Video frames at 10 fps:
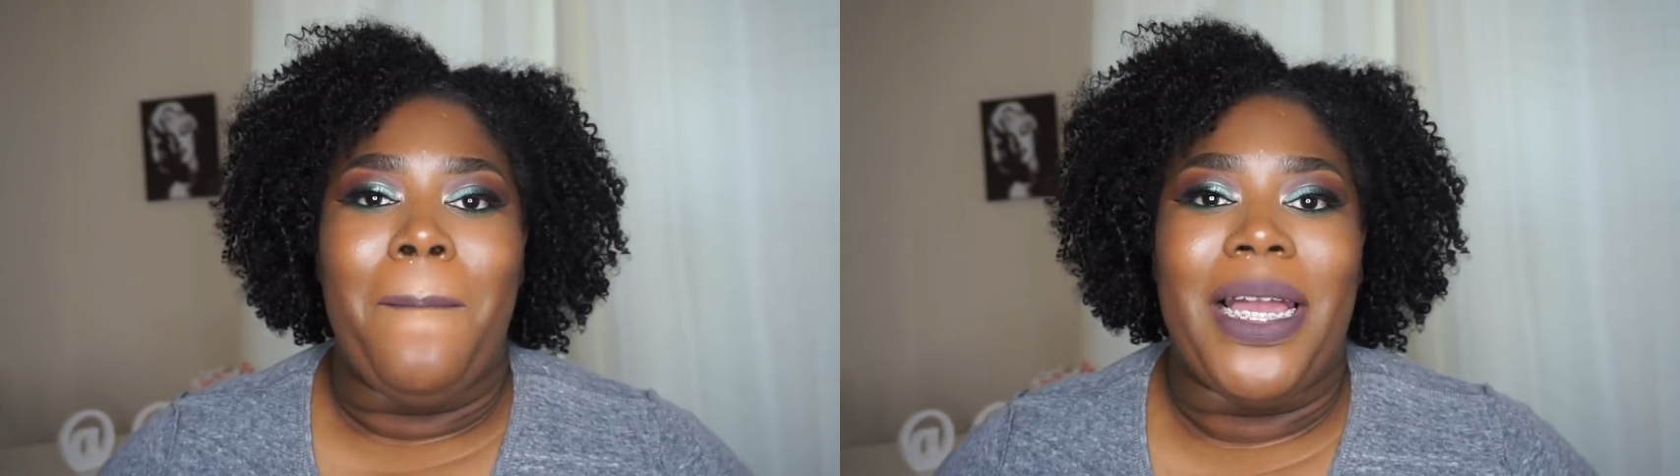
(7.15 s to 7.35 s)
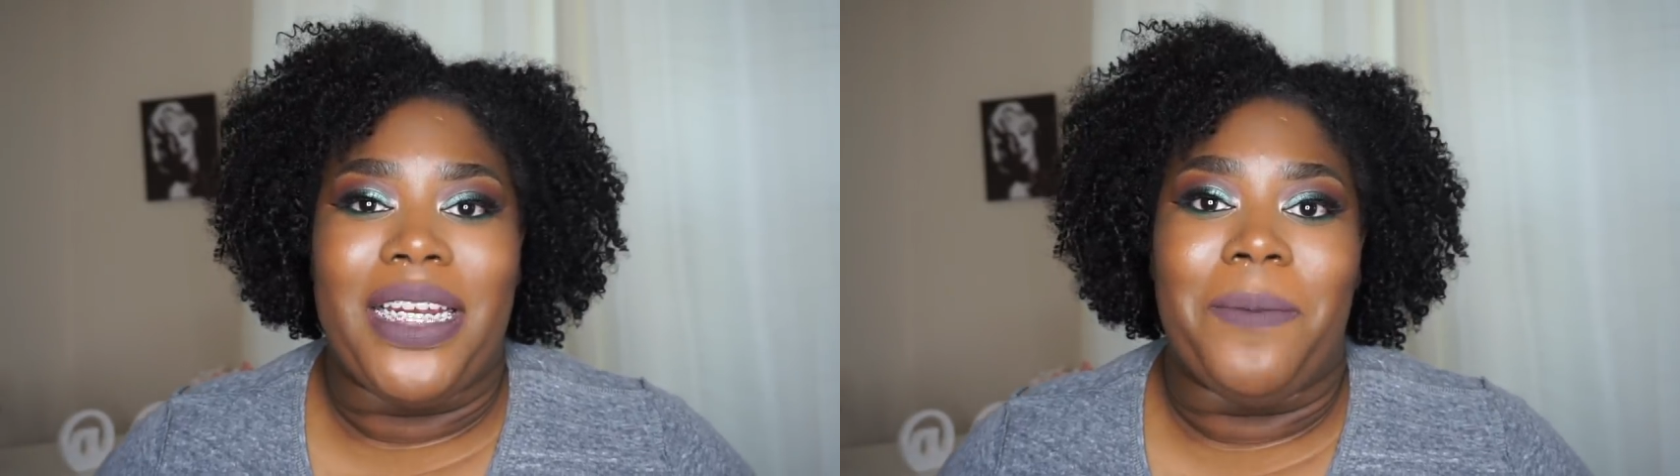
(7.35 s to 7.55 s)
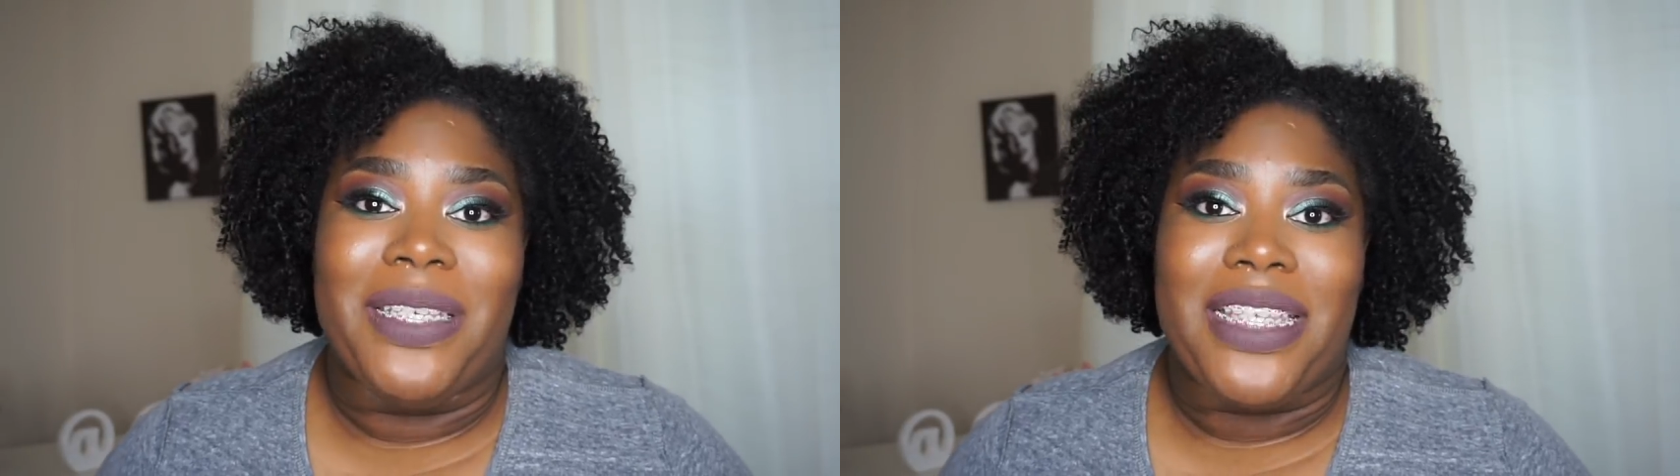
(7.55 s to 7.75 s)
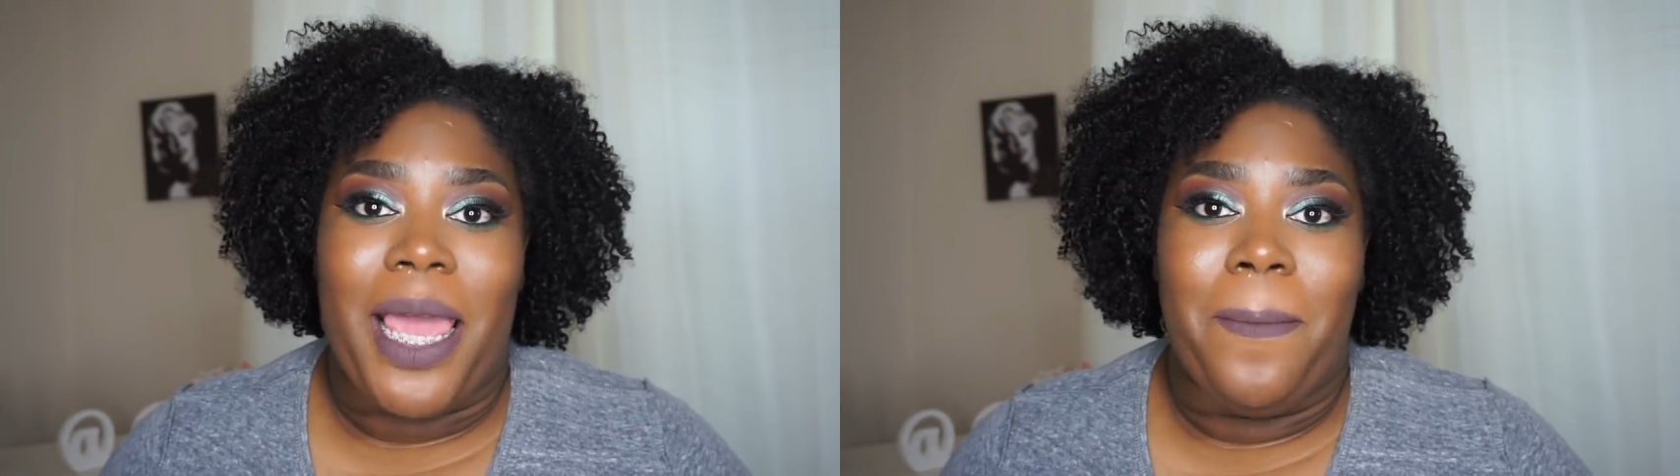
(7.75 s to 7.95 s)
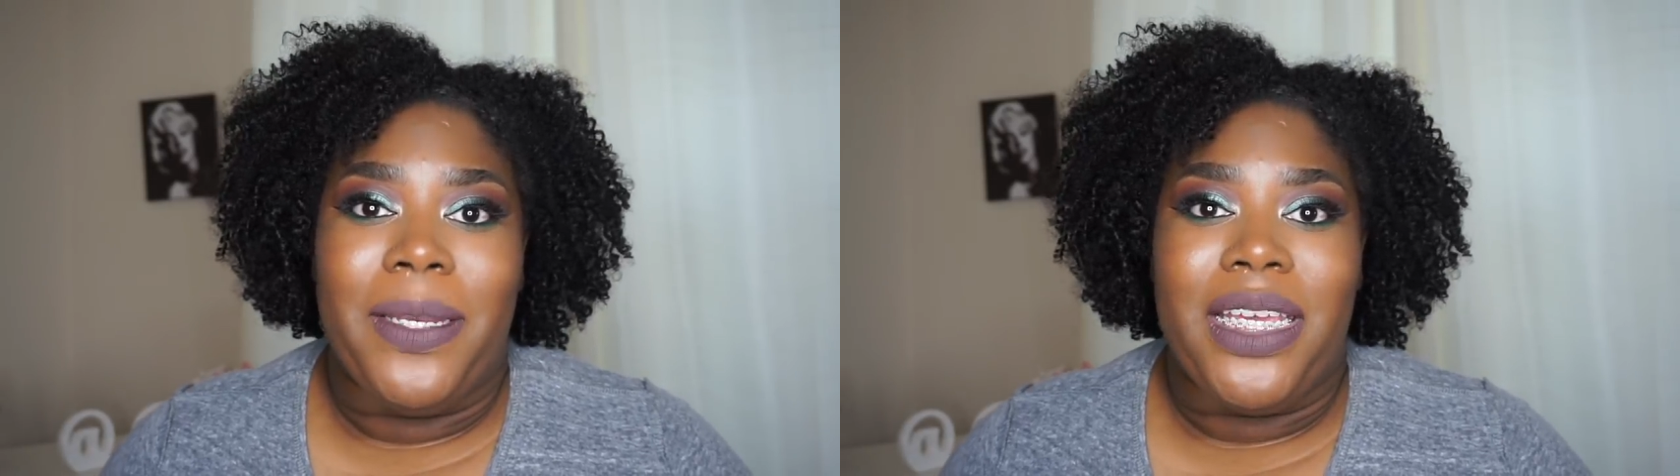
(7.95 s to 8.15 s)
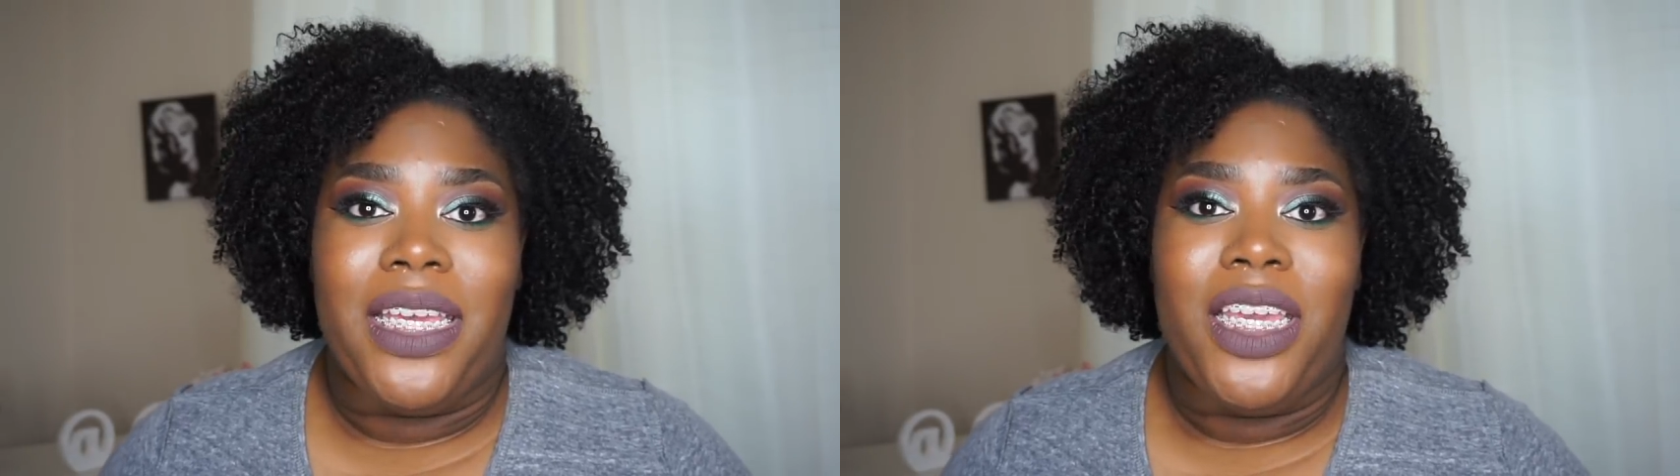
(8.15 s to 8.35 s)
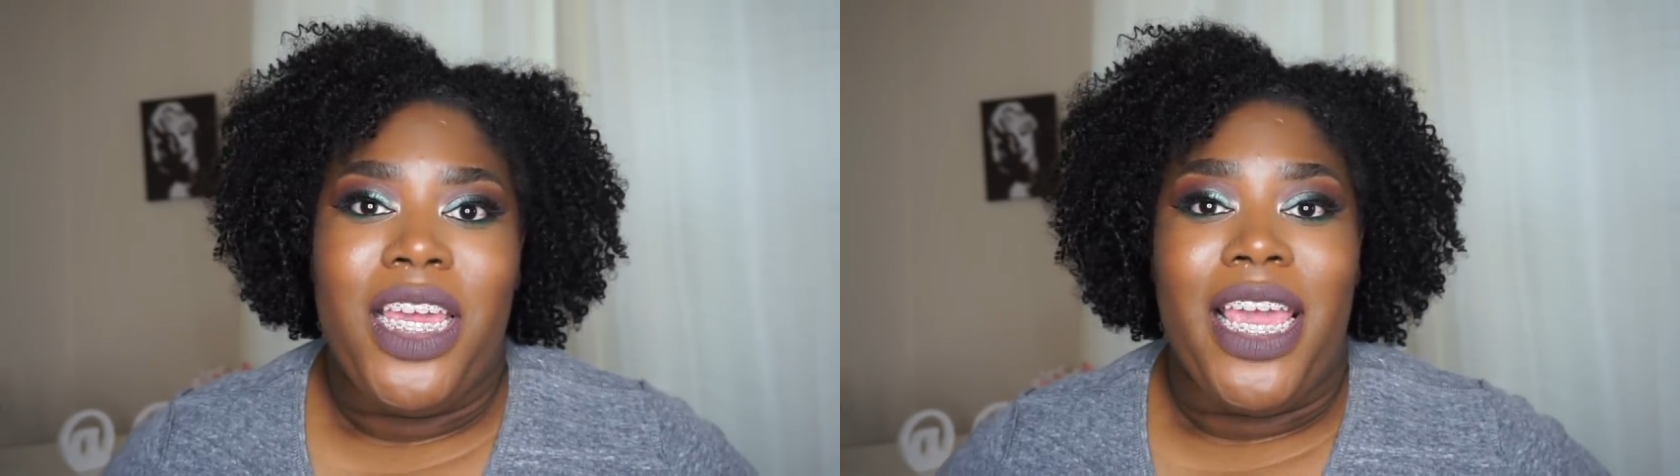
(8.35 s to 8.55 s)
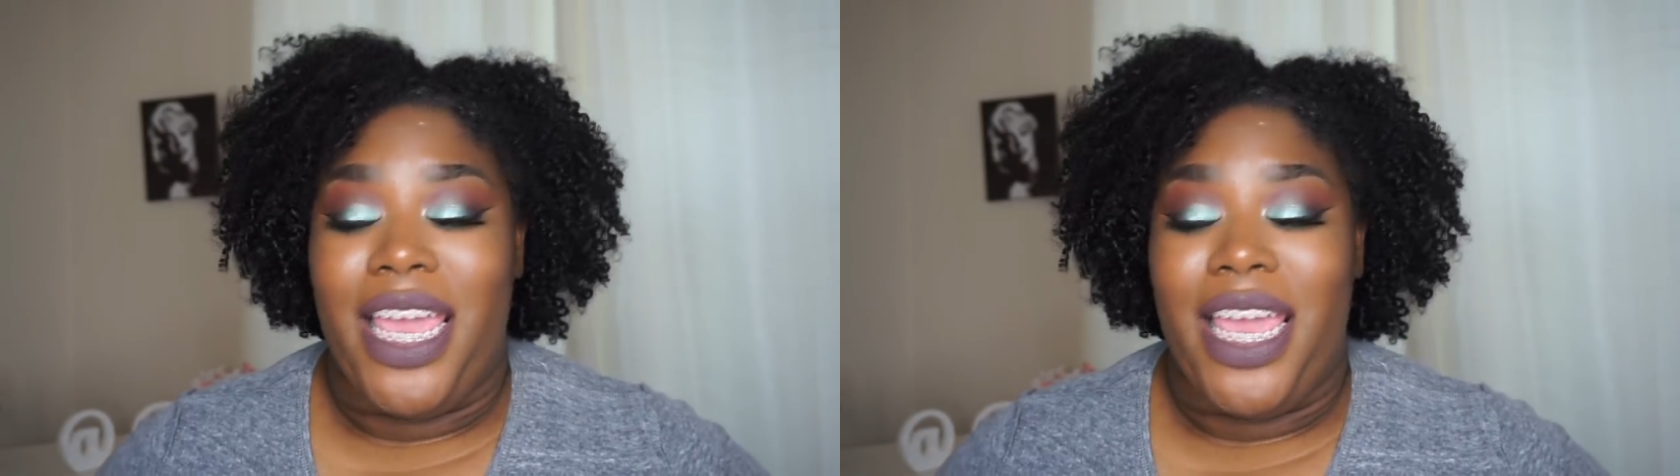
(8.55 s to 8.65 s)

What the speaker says: My name is Ebony